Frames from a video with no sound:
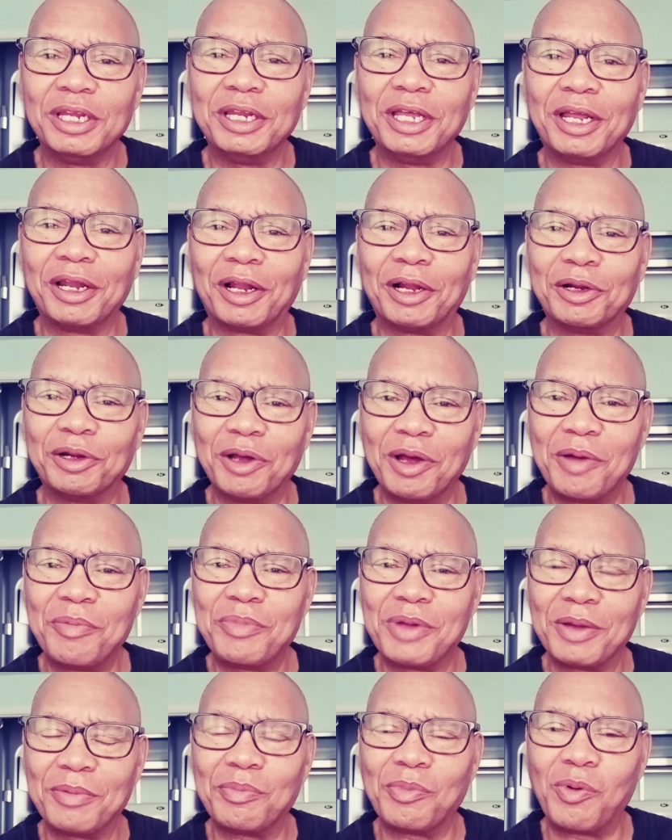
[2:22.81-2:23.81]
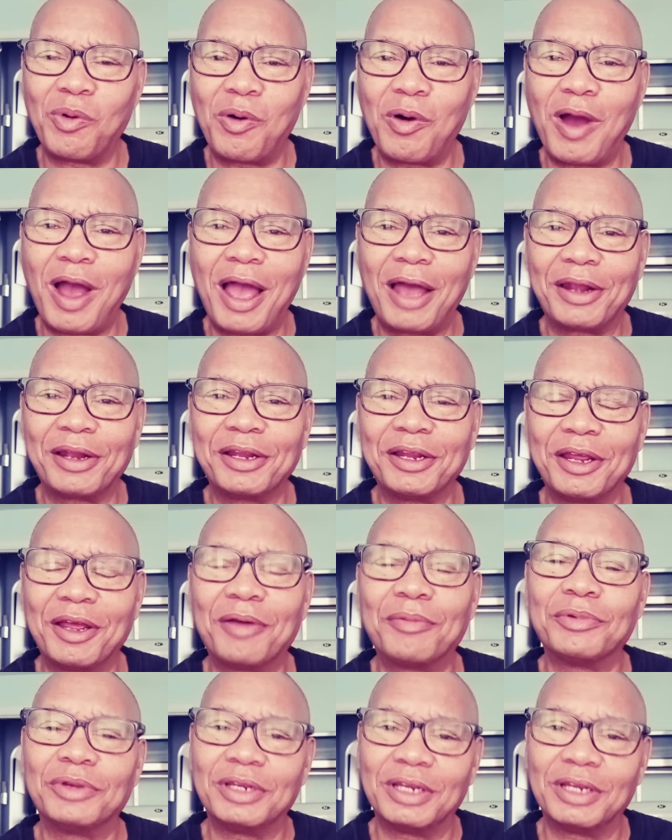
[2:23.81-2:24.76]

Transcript: need a little bit more out of him?